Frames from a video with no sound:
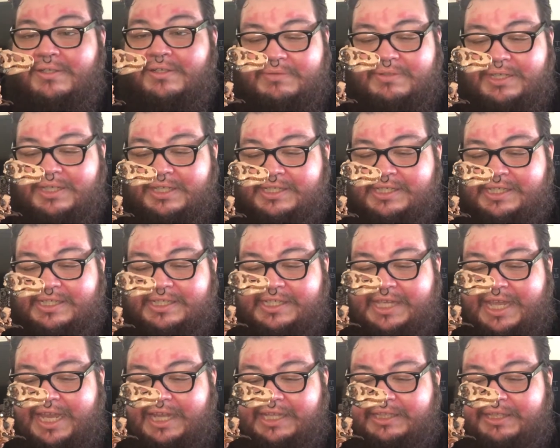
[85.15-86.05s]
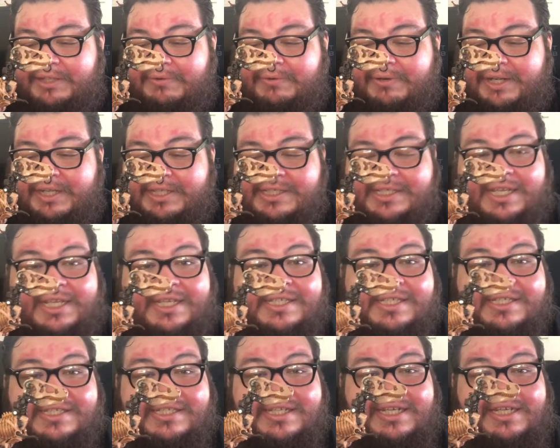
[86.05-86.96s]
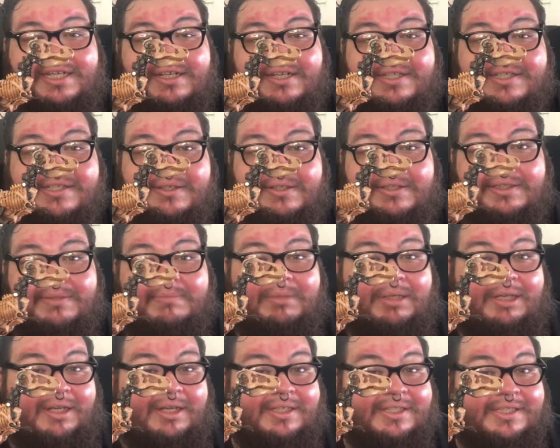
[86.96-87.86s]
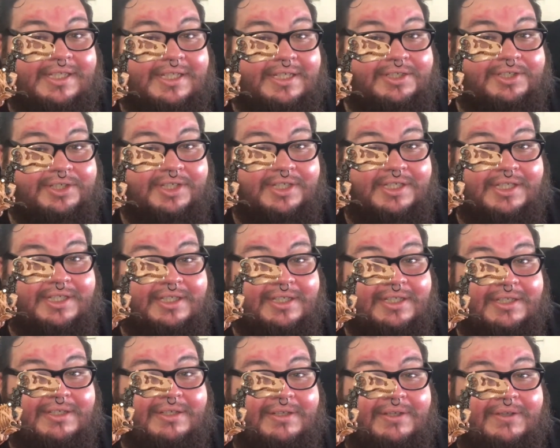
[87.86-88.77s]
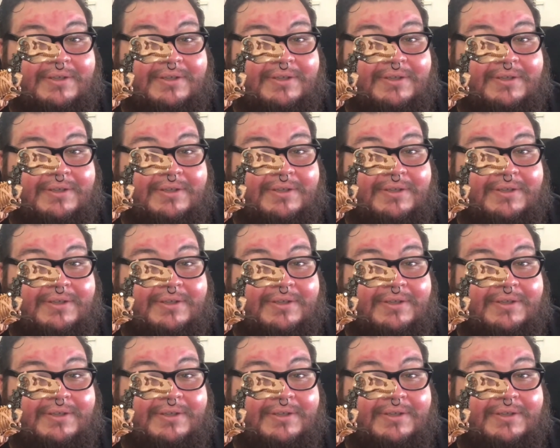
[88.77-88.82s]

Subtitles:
Does exactly what it says he does on the box. He's just a